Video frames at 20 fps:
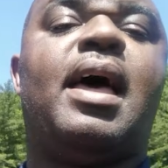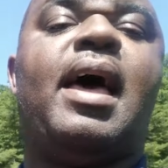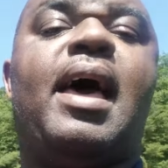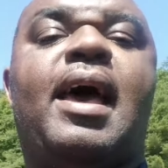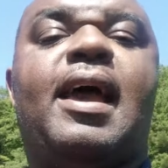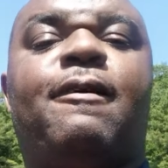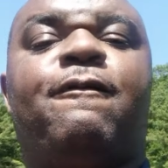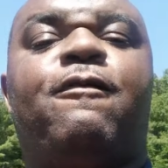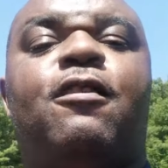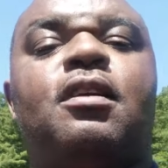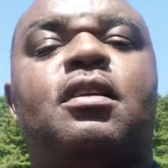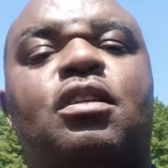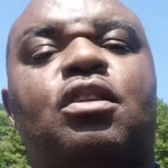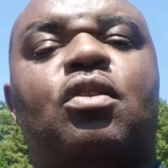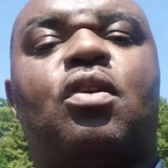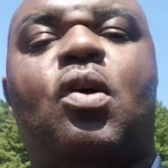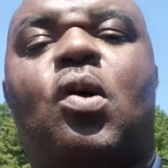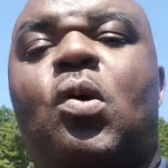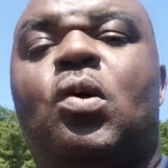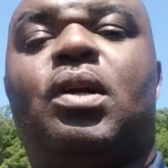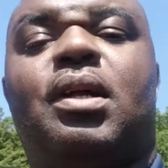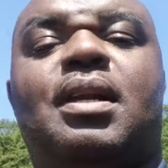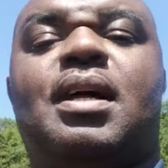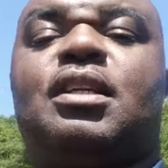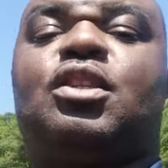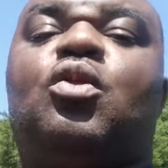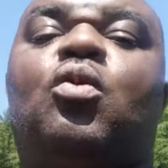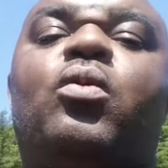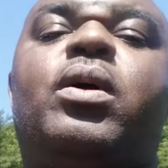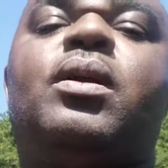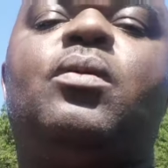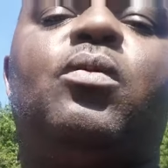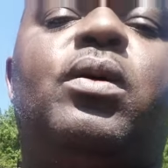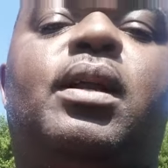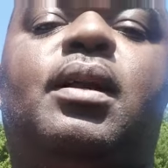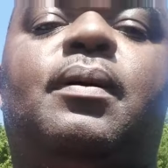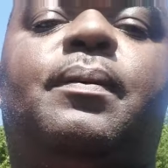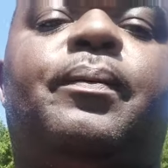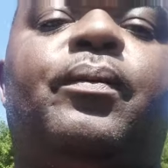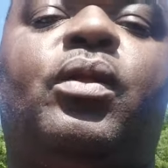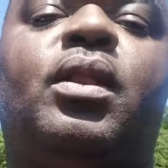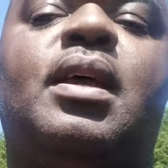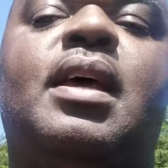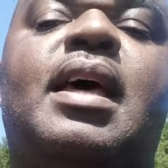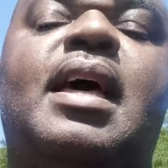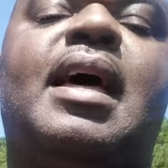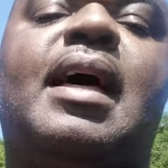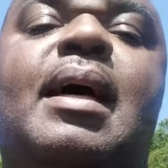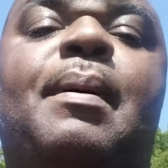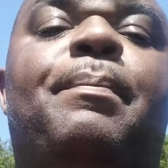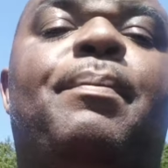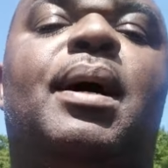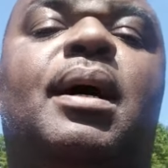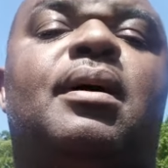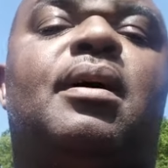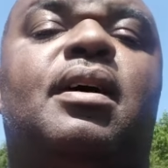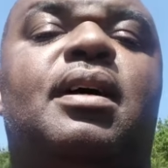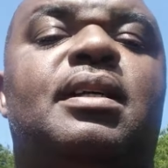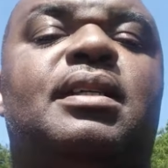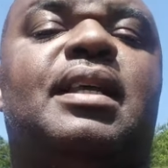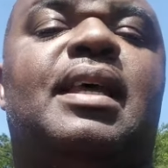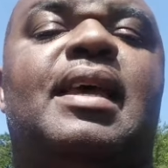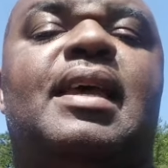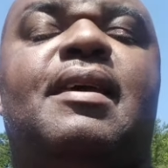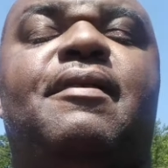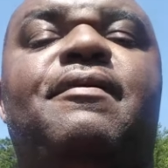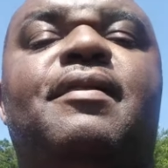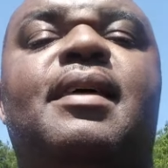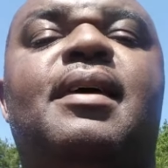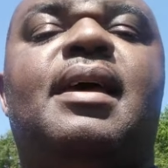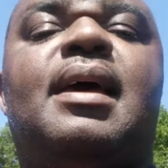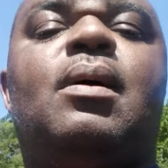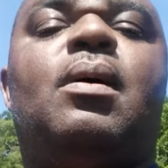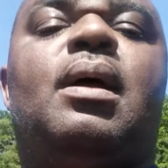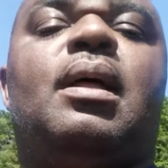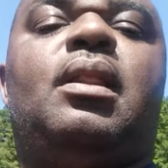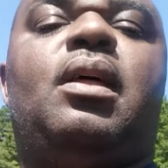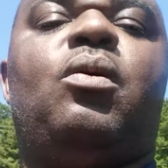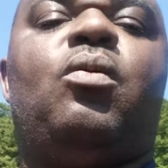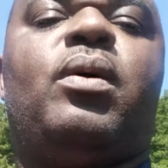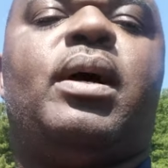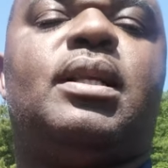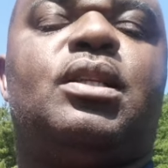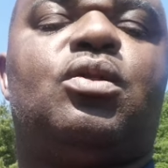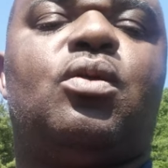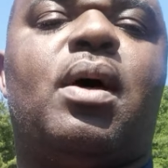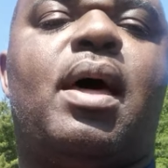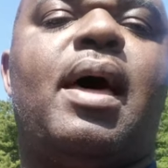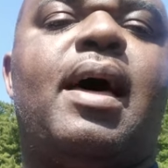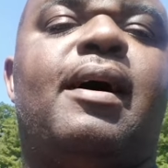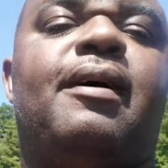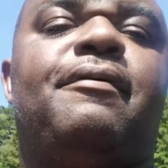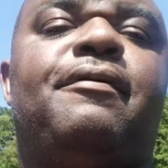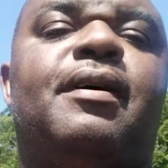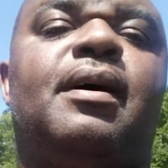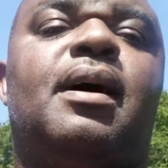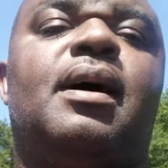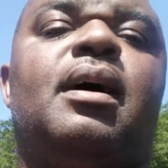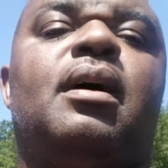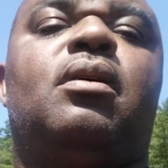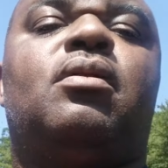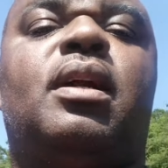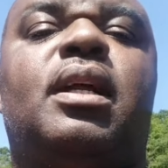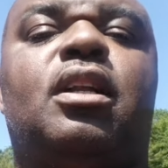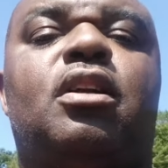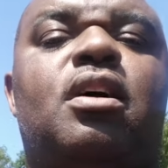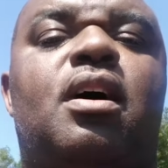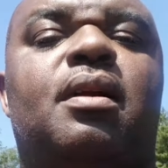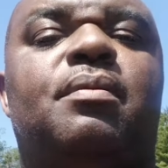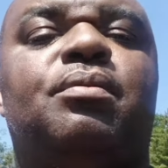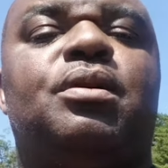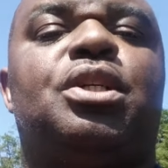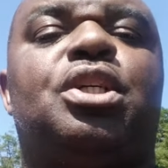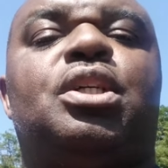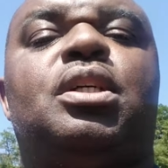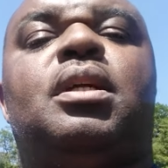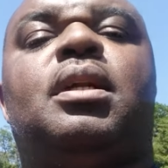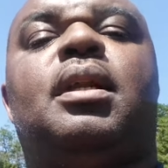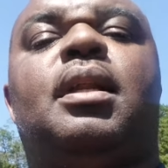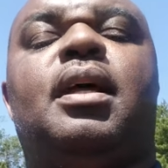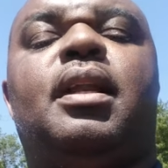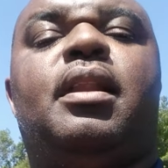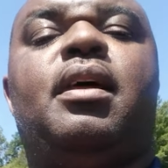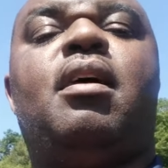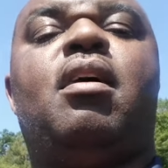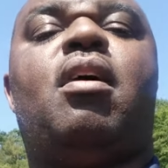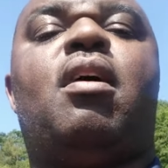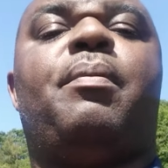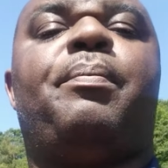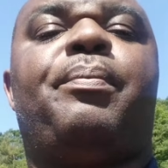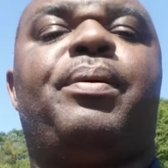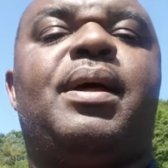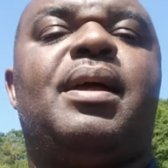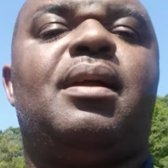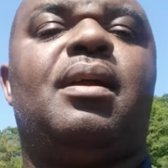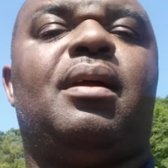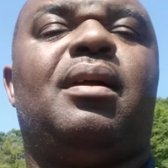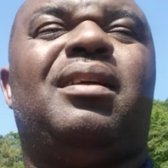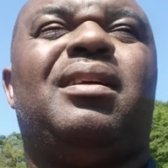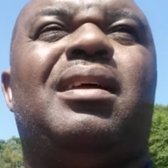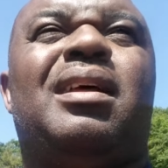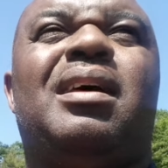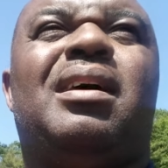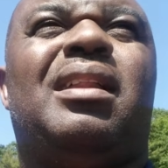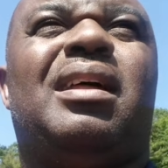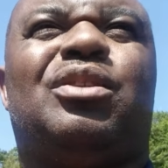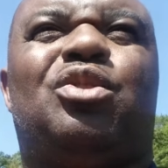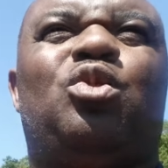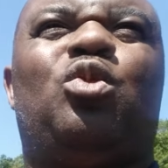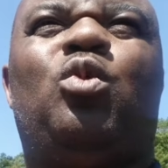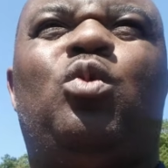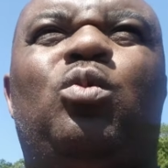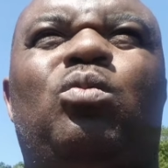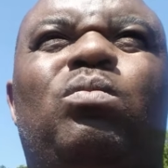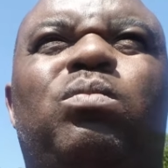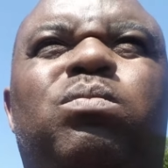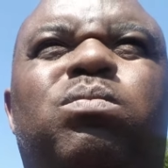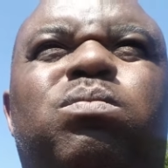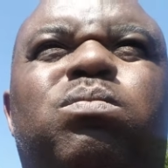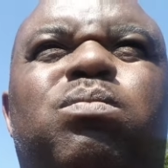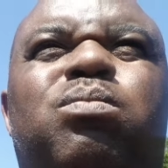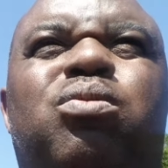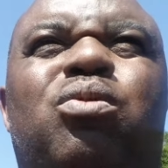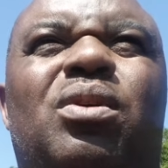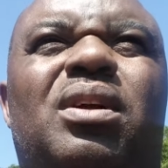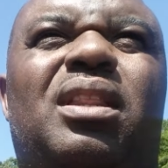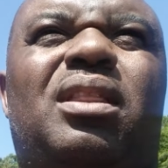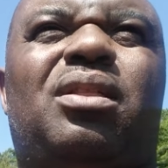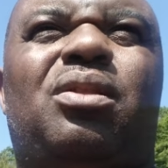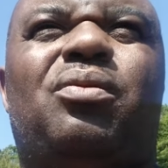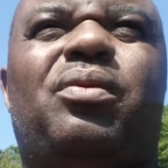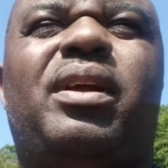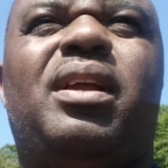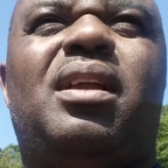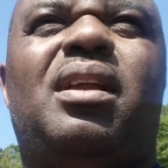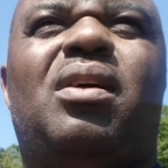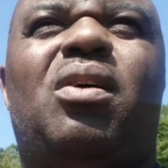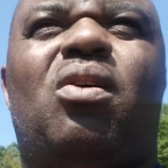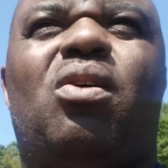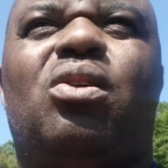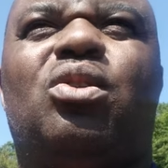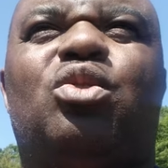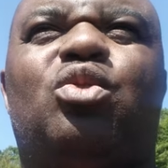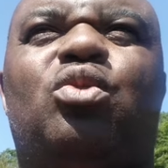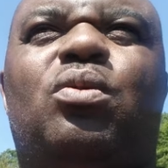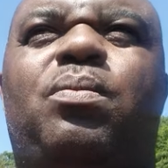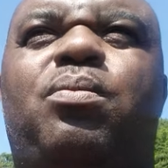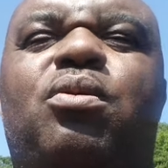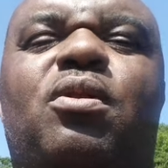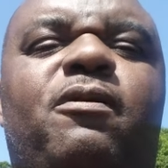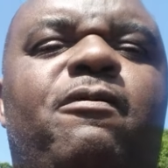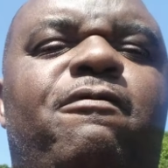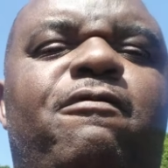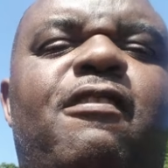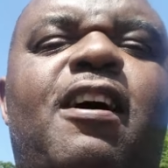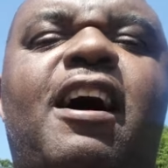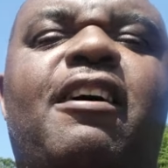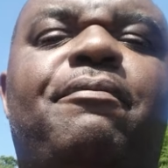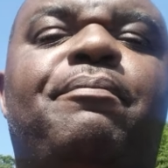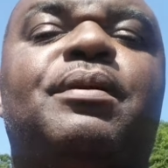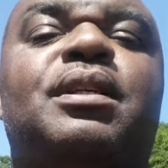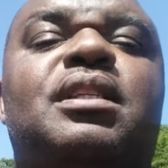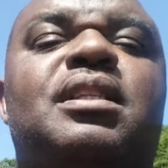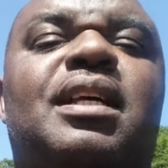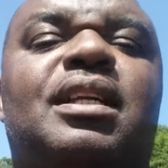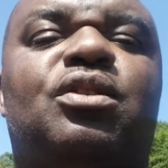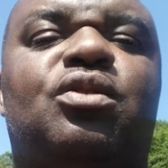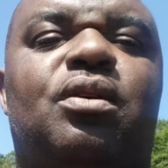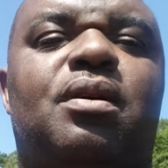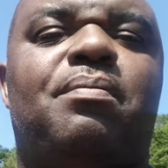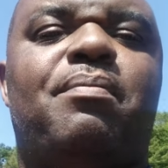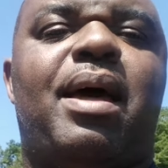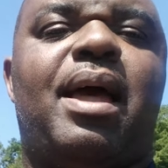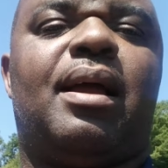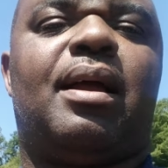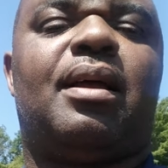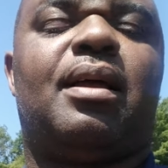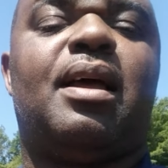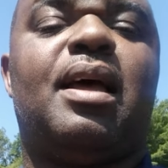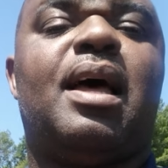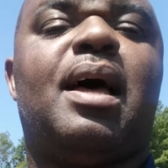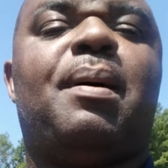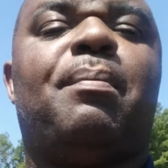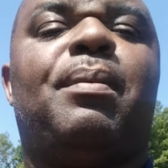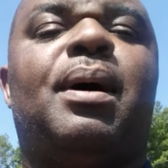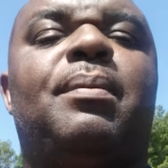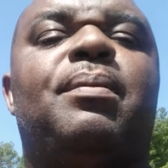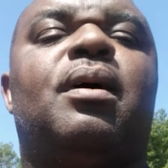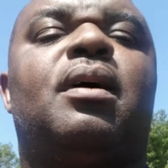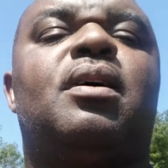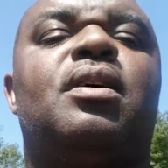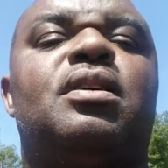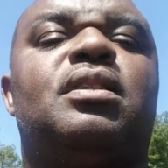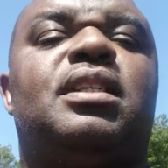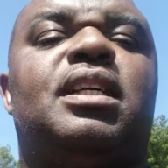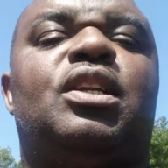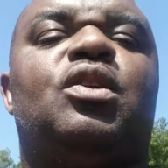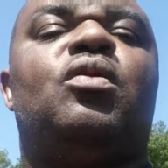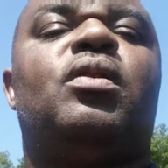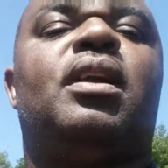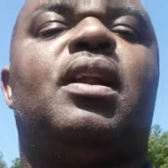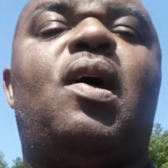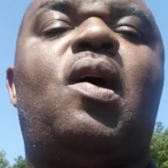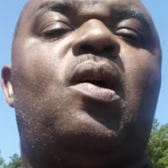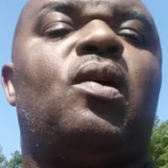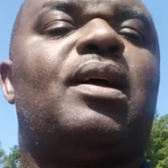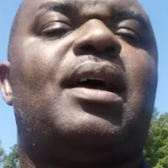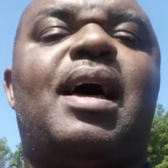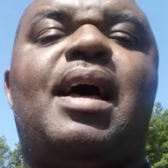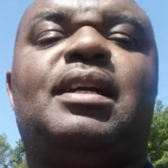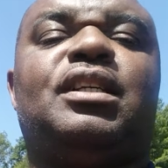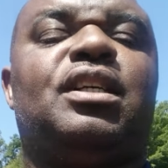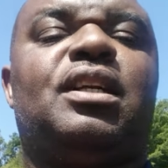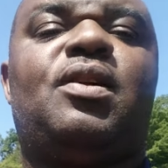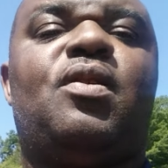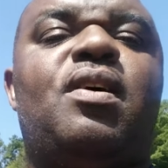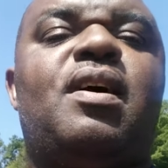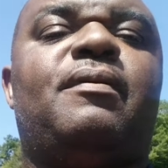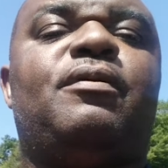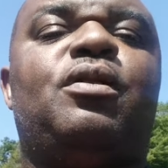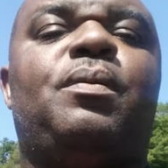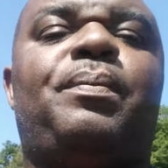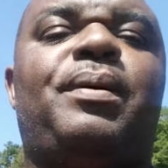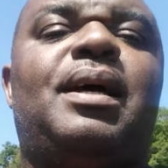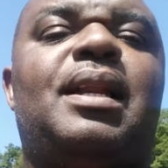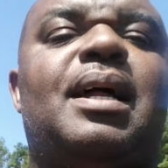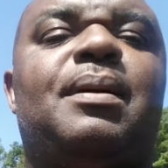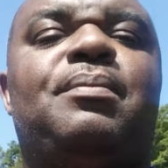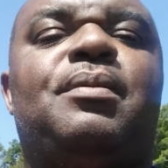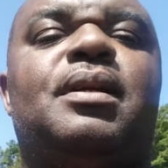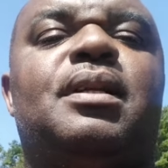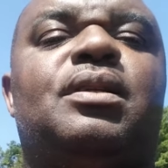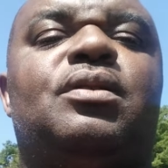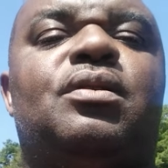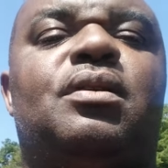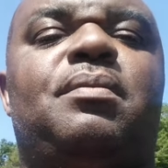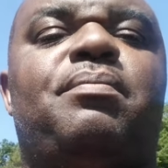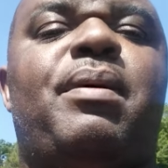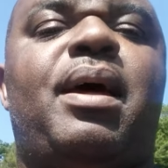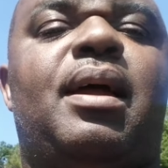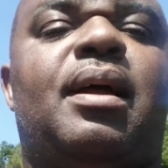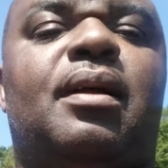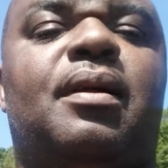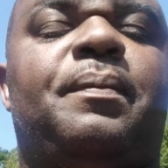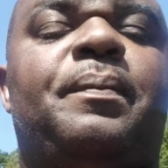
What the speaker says: And for the store owner, that's a win-win. Because if they were to have a credit card machine, they are paying 2.3 or 2.5% to the bank. But because they're doing all cash, they don't have to pay that money to the bank.